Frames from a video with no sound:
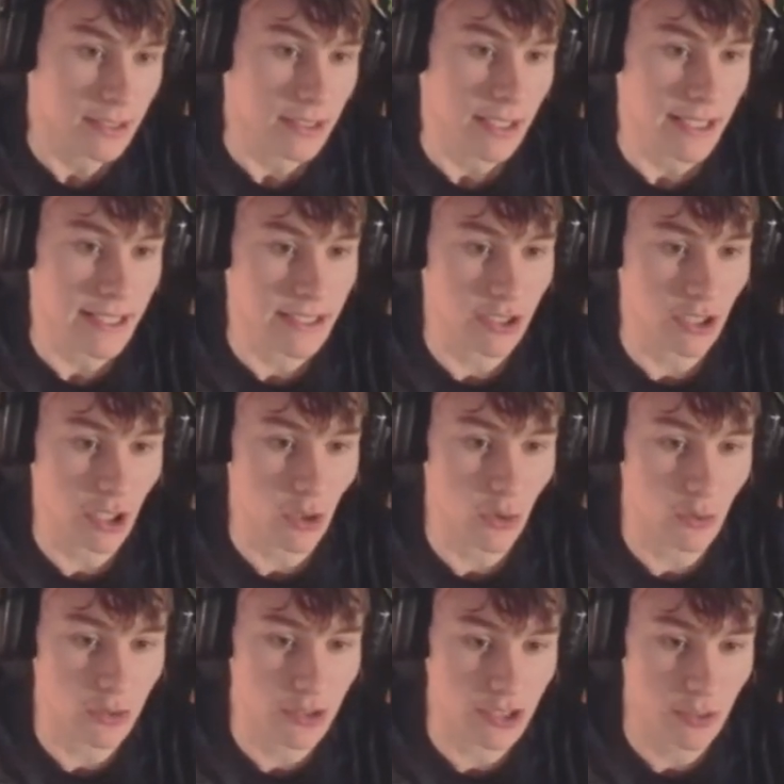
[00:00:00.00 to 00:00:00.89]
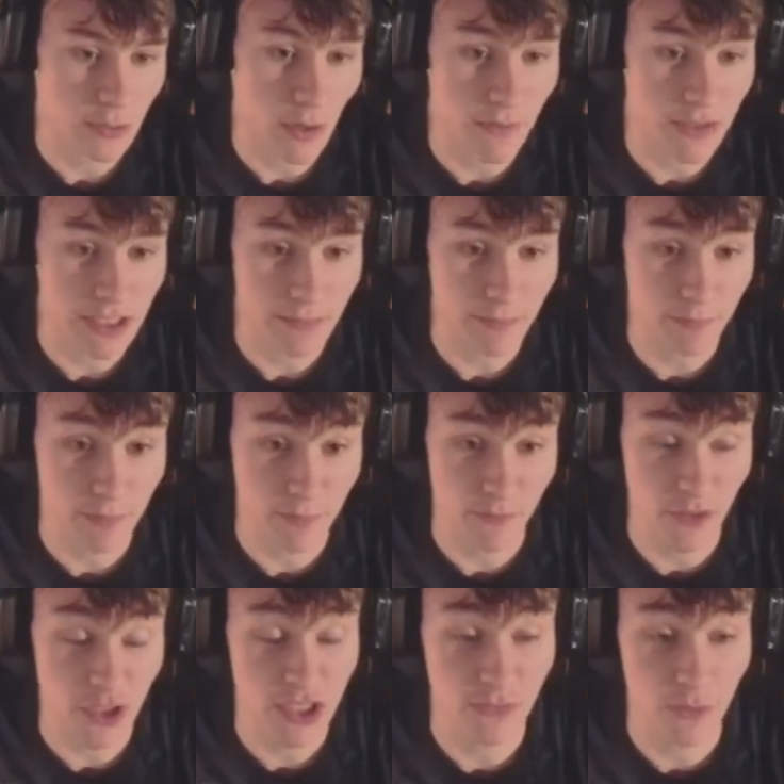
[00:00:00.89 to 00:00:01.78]
he's going to hold. So obviously,
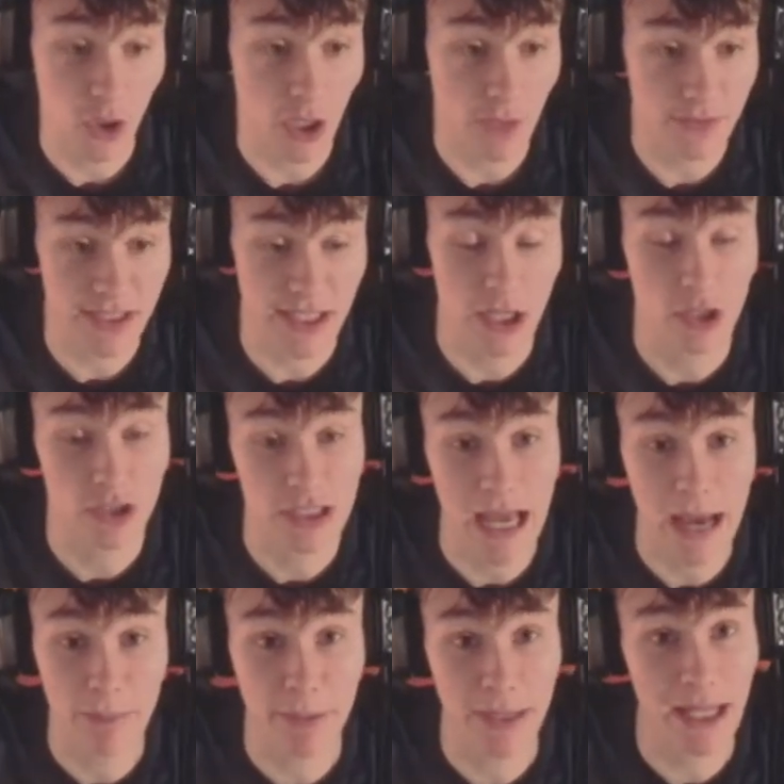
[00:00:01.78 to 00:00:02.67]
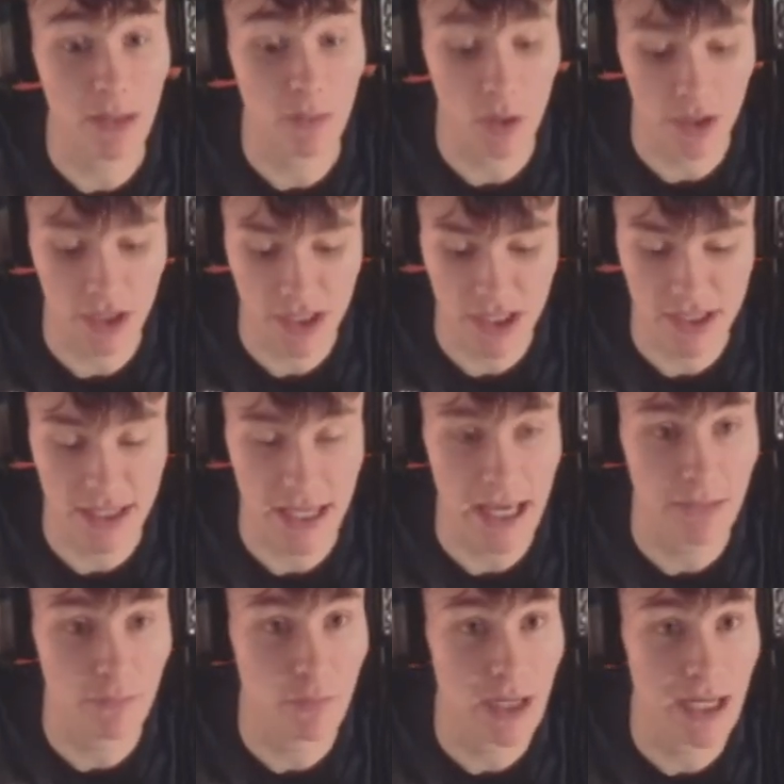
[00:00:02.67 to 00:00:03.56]
first of all, tapping L1, as I
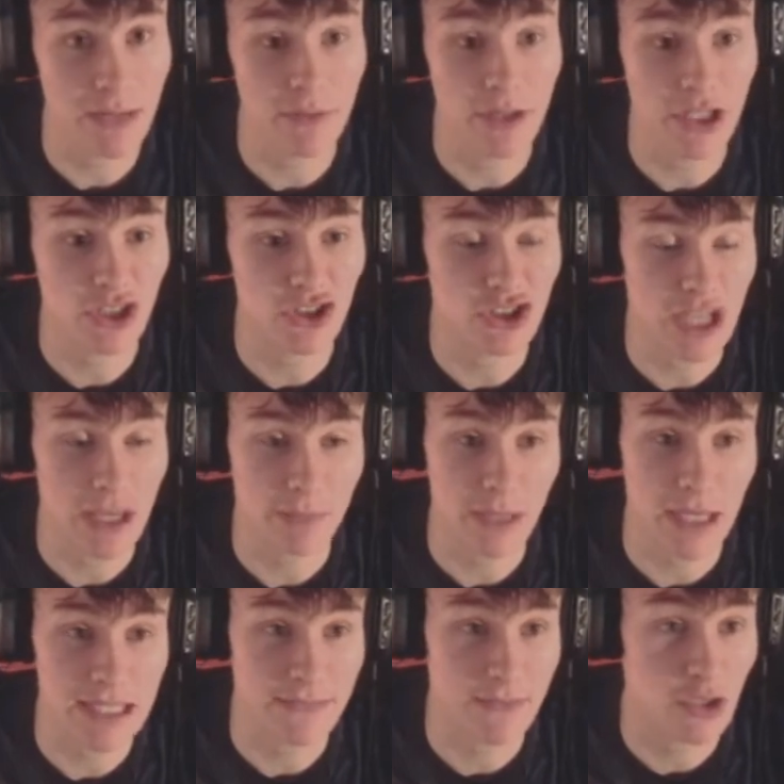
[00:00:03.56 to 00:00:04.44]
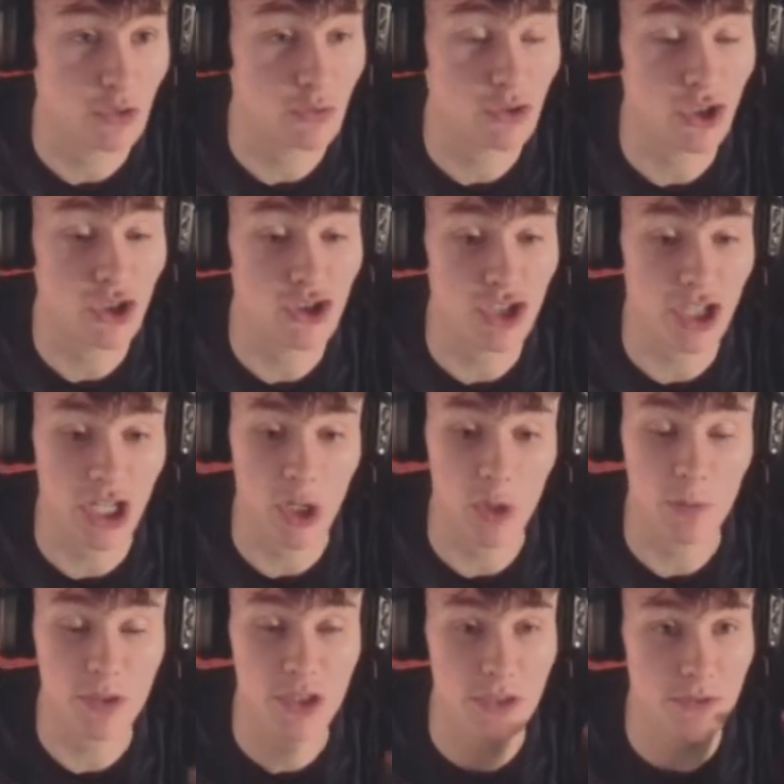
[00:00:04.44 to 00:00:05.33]
said, really, really good tip, guys. If you don't use it, it
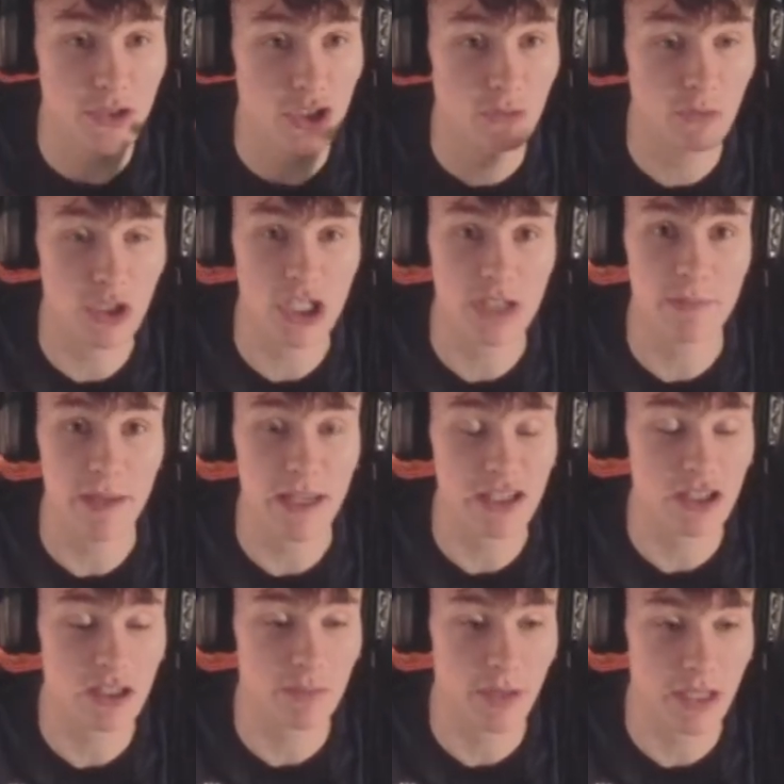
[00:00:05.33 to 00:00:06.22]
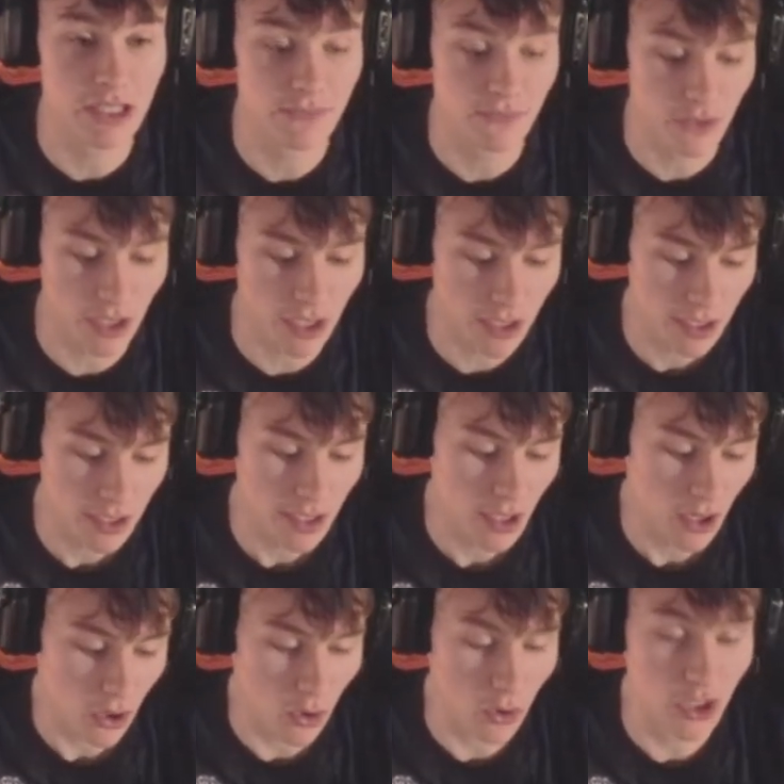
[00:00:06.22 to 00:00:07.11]
opens up so much space on the pitch for you.
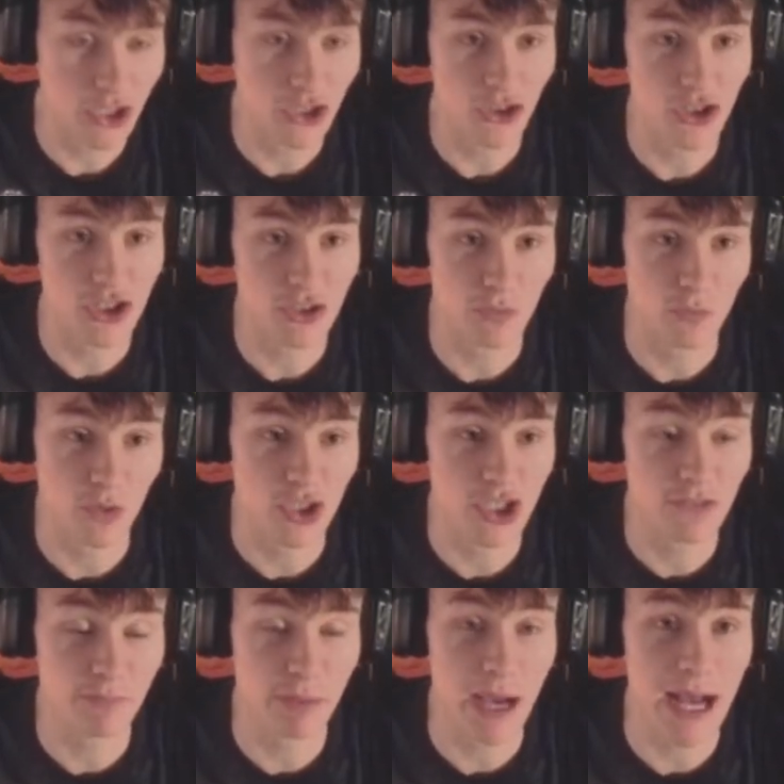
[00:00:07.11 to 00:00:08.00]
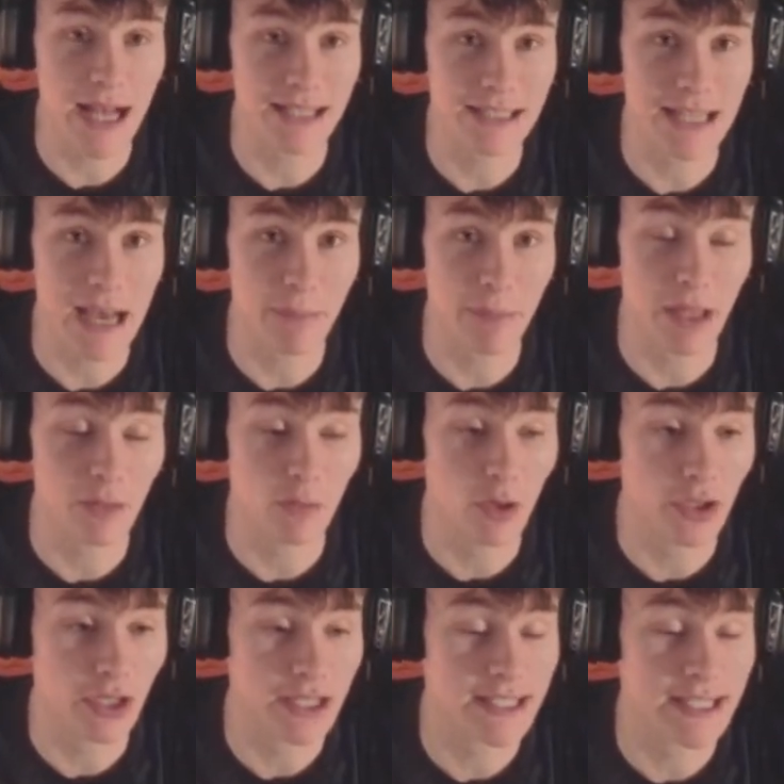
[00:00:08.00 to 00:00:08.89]
All you do is, once you've passed, tap L1 and